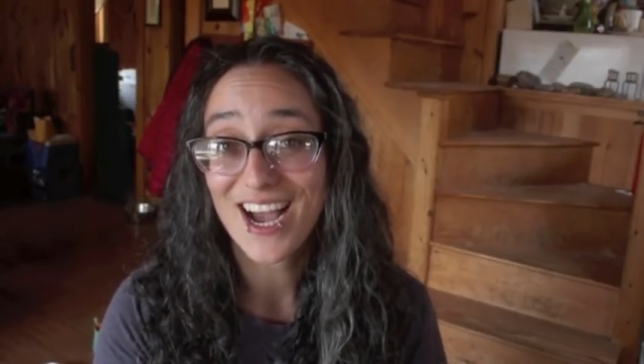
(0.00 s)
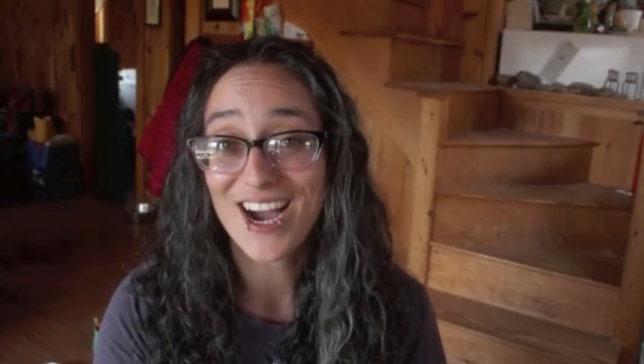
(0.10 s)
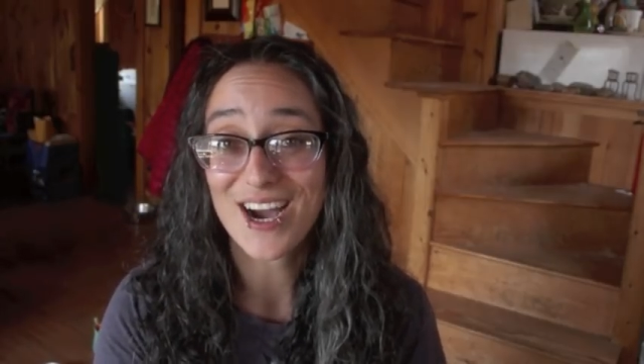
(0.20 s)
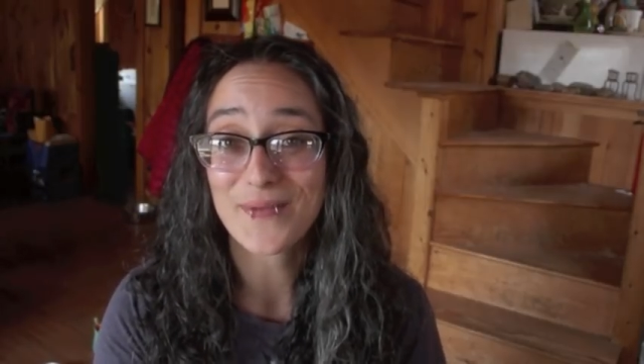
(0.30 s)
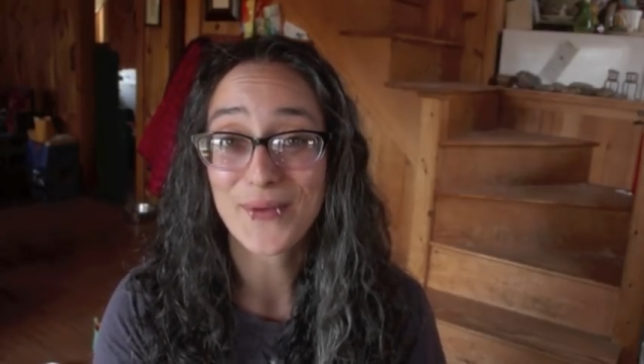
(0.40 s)

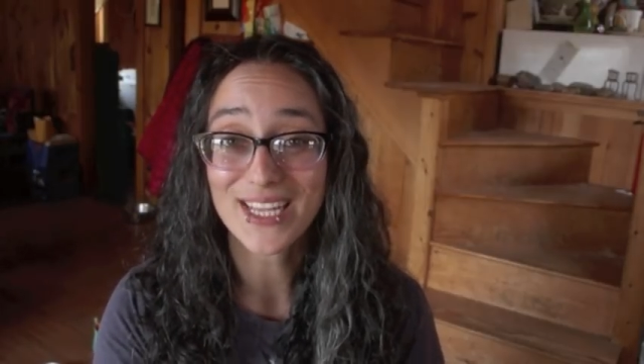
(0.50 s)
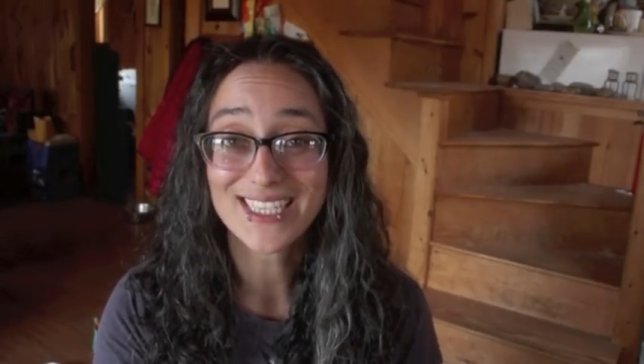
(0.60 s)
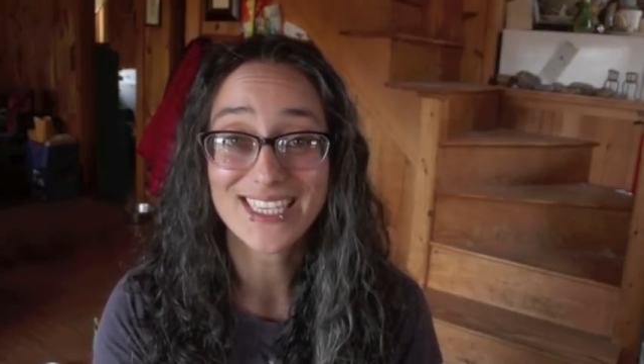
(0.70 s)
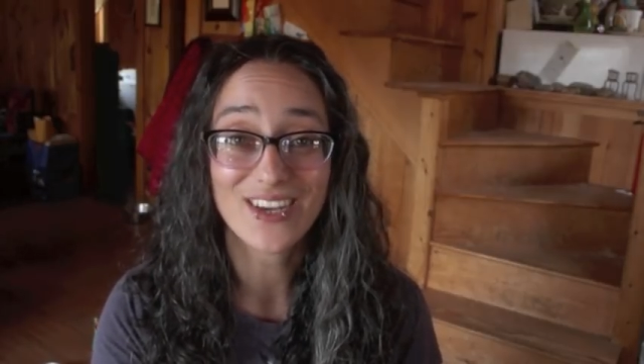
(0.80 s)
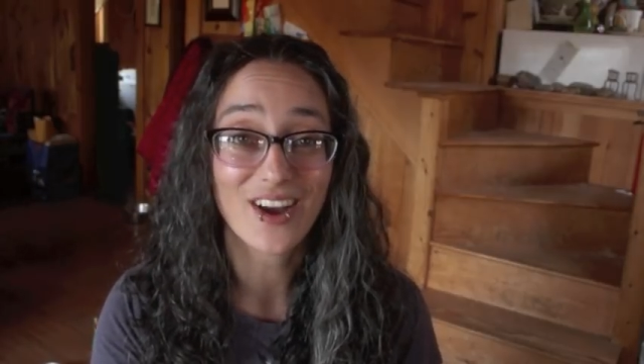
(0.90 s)

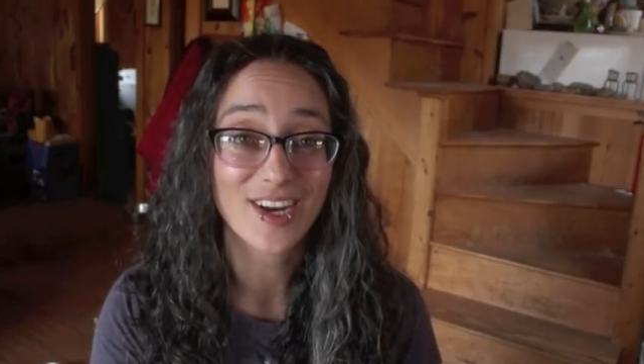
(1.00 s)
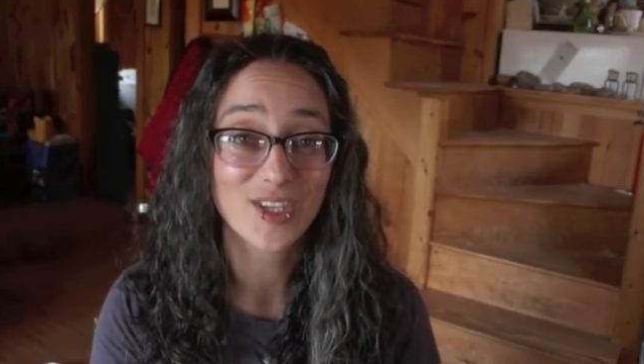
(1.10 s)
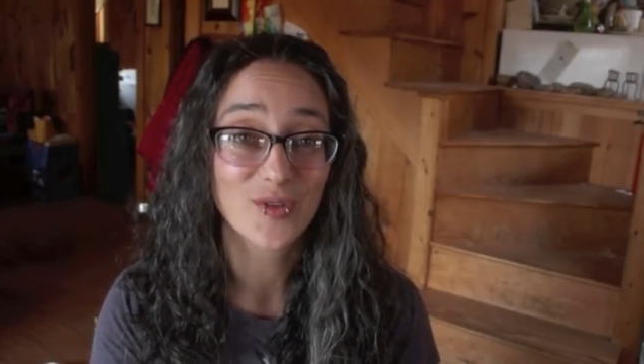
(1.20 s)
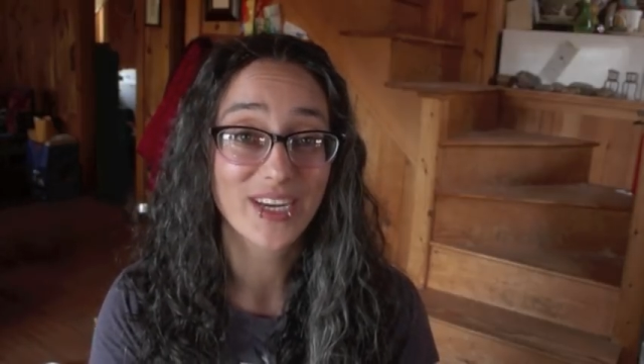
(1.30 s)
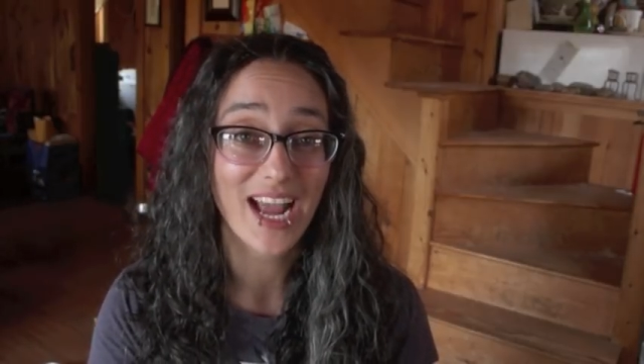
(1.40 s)
Betsy got
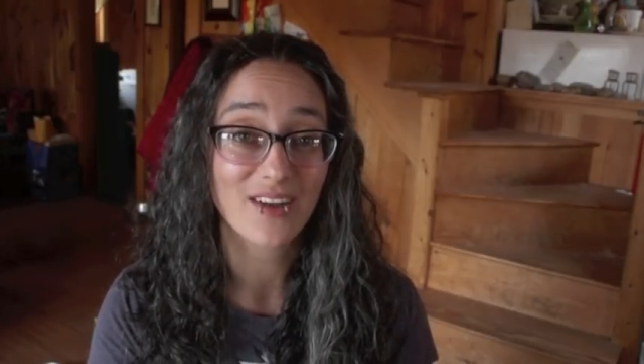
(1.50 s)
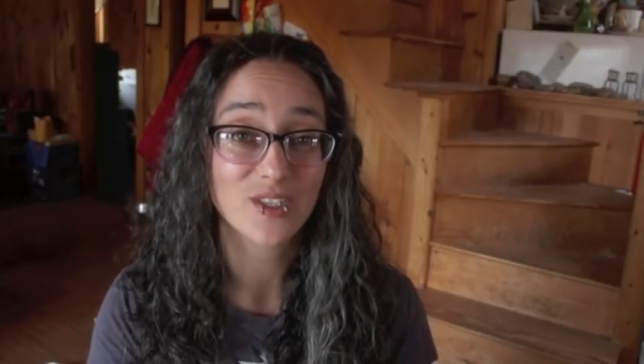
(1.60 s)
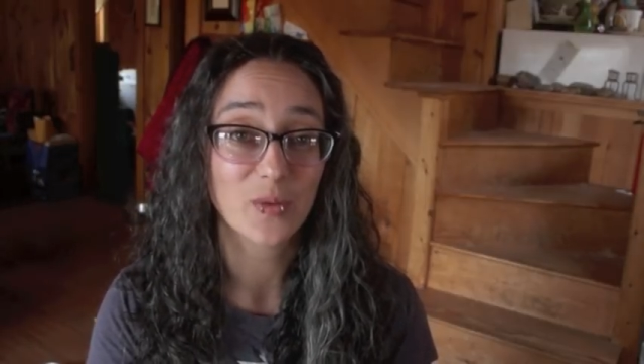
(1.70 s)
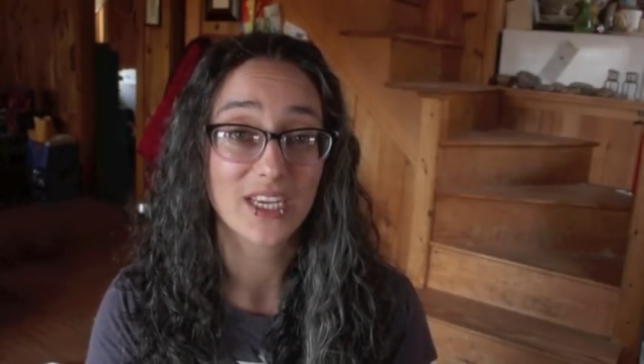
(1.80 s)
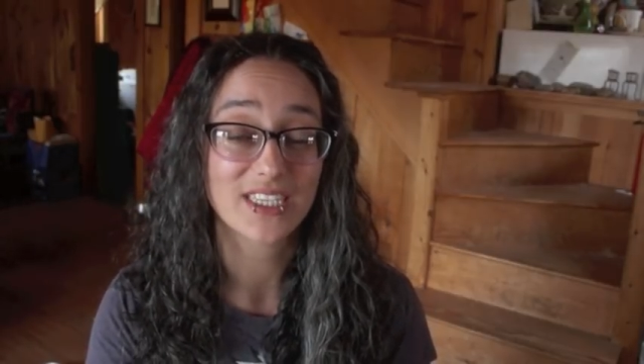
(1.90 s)
us
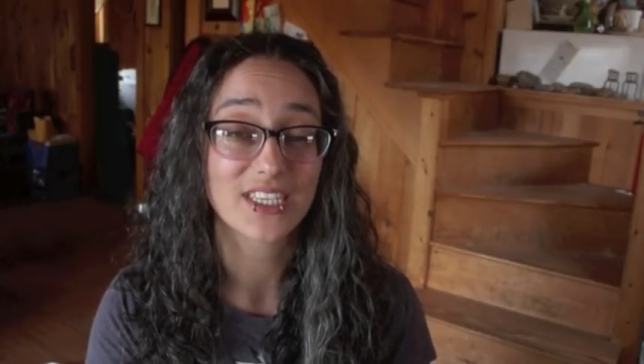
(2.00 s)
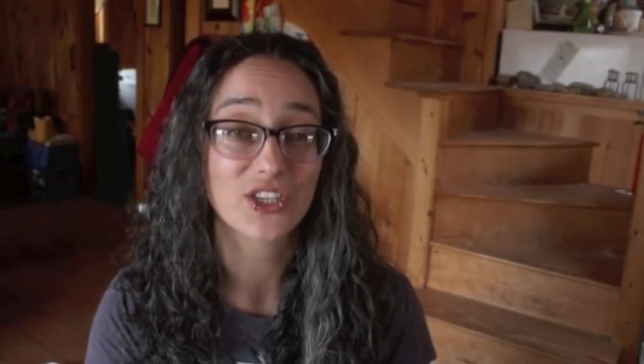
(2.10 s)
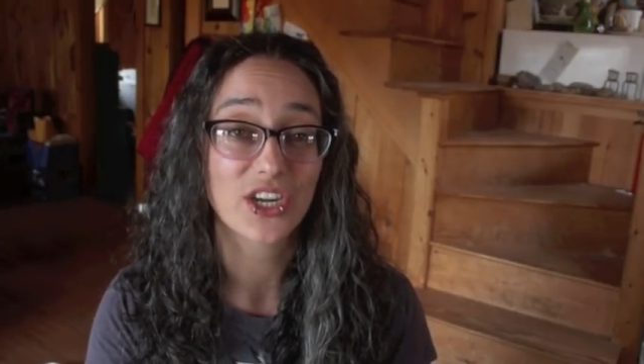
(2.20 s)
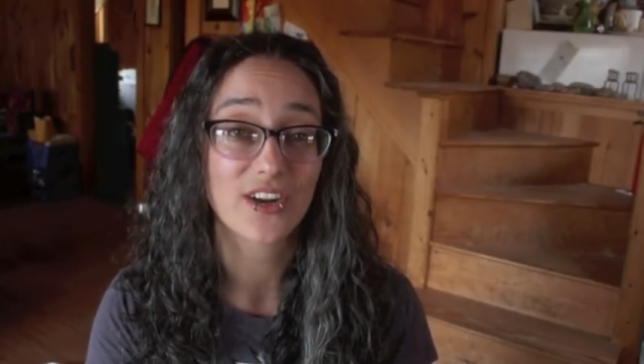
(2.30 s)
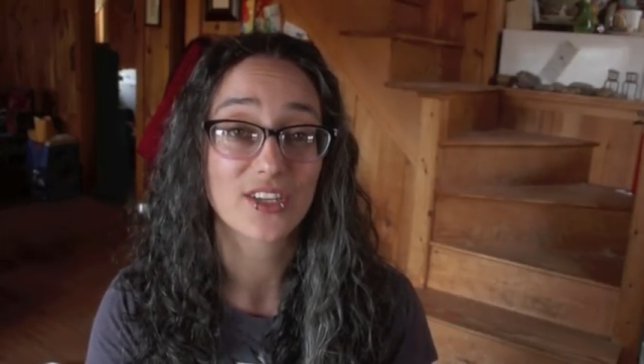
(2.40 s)
greenhouse space this year,